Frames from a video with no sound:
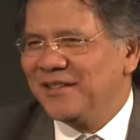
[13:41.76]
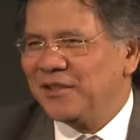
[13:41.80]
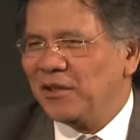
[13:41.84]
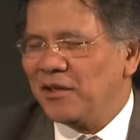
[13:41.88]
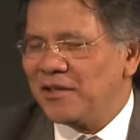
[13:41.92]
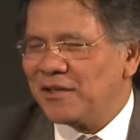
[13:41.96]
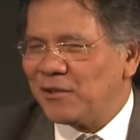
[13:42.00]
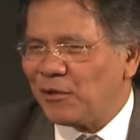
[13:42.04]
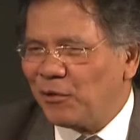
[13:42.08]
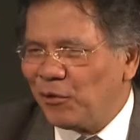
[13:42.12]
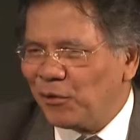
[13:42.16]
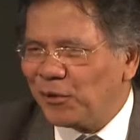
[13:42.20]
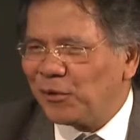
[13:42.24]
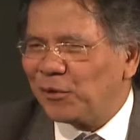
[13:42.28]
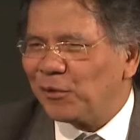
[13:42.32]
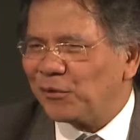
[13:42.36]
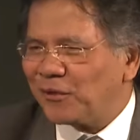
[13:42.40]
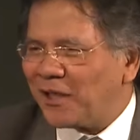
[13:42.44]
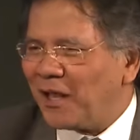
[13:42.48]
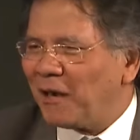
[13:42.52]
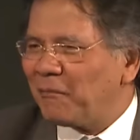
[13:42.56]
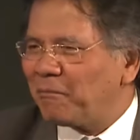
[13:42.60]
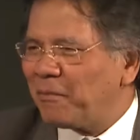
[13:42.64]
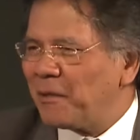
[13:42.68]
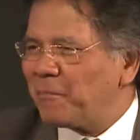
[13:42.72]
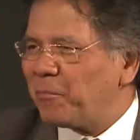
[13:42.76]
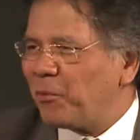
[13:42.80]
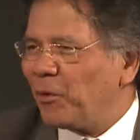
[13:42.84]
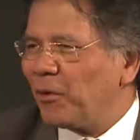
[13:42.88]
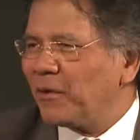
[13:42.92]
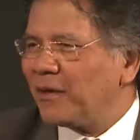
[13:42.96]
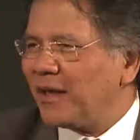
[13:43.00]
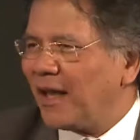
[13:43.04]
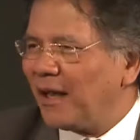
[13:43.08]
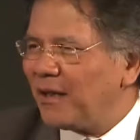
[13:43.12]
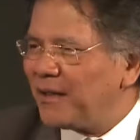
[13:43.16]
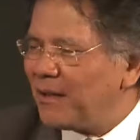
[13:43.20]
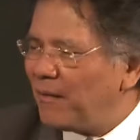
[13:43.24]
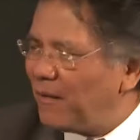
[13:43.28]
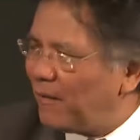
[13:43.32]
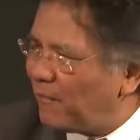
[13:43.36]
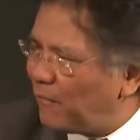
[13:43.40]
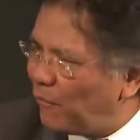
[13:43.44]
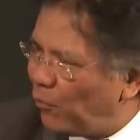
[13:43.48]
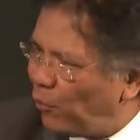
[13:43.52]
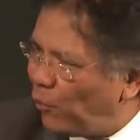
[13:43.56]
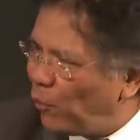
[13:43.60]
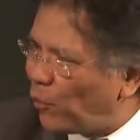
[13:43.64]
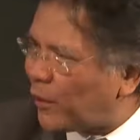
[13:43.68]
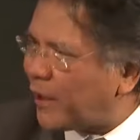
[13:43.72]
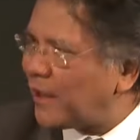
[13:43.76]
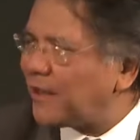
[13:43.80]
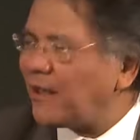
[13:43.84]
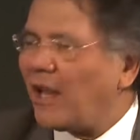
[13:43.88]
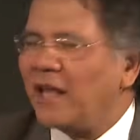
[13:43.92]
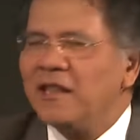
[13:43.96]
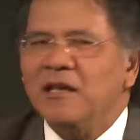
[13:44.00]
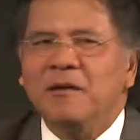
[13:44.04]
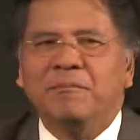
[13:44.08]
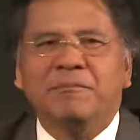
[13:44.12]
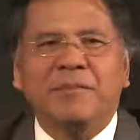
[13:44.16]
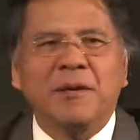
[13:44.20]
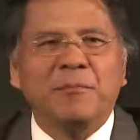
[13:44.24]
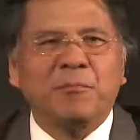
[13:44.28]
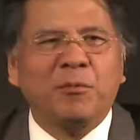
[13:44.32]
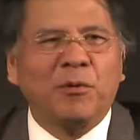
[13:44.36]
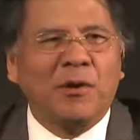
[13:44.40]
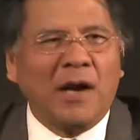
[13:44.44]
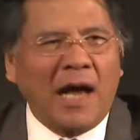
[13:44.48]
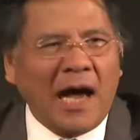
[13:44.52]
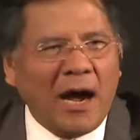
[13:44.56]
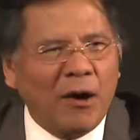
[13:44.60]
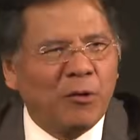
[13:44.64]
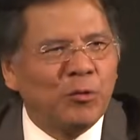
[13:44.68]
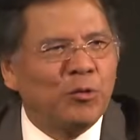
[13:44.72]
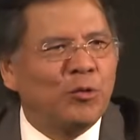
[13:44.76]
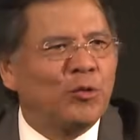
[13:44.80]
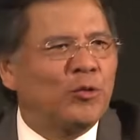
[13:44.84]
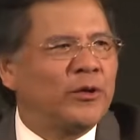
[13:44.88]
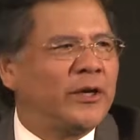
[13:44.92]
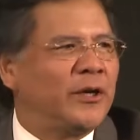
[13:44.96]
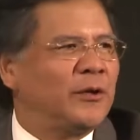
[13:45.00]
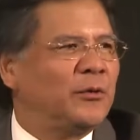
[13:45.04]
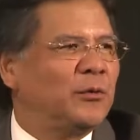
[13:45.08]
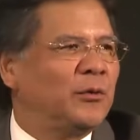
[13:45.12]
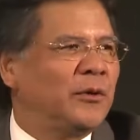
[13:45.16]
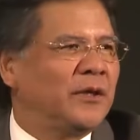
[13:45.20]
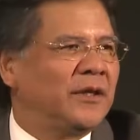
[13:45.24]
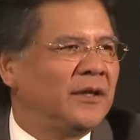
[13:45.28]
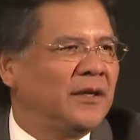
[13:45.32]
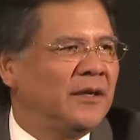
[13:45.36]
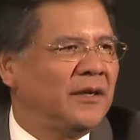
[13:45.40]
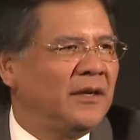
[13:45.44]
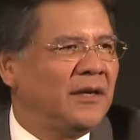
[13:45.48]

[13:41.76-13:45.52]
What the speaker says: it's good to tell people that look at other people, how do they do it?